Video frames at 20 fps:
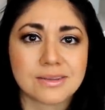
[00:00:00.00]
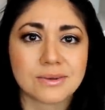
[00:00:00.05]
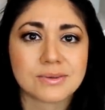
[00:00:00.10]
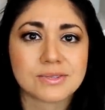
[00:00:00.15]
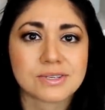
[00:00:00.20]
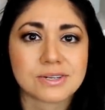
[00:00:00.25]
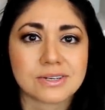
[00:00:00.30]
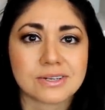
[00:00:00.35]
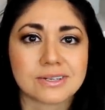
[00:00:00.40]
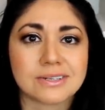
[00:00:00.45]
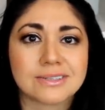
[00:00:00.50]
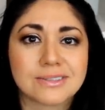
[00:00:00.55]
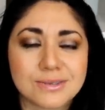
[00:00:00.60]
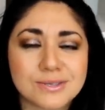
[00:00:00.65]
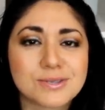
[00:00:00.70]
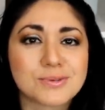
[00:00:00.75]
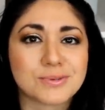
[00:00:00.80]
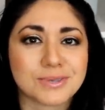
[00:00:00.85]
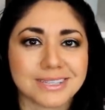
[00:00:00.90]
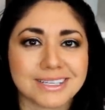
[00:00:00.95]
Those are
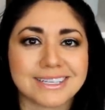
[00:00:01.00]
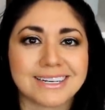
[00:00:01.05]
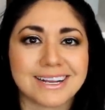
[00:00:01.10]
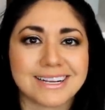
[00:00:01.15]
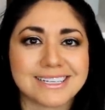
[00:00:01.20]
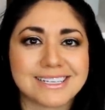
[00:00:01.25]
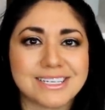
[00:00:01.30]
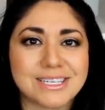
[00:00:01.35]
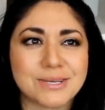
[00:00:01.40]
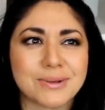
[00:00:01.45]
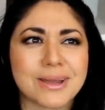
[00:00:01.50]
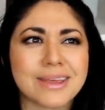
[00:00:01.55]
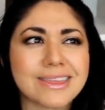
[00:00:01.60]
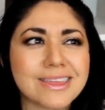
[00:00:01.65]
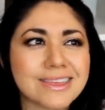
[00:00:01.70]
those are really nice too. I